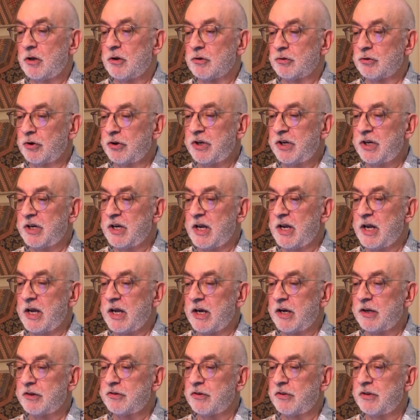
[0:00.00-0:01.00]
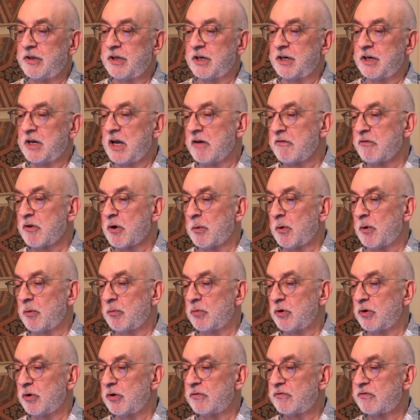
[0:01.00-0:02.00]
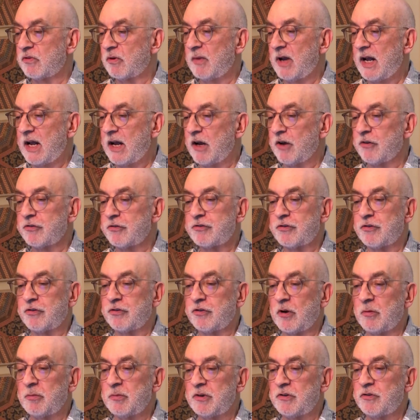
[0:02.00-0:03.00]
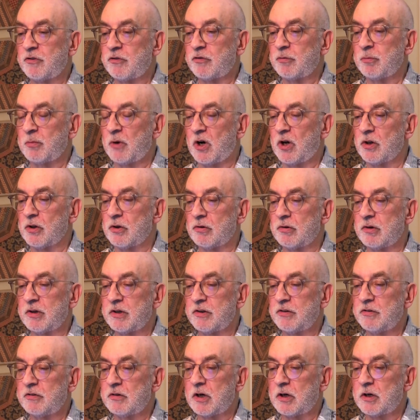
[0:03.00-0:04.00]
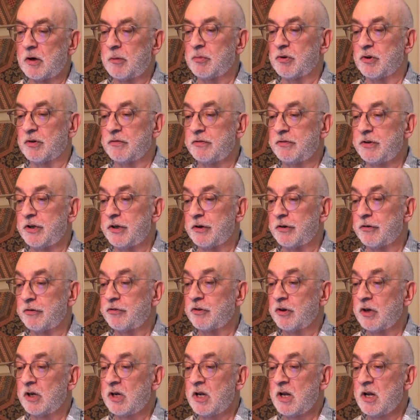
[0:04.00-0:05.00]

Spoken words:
looking ahead to the inevitable move from a house to something smaller in a couple of years.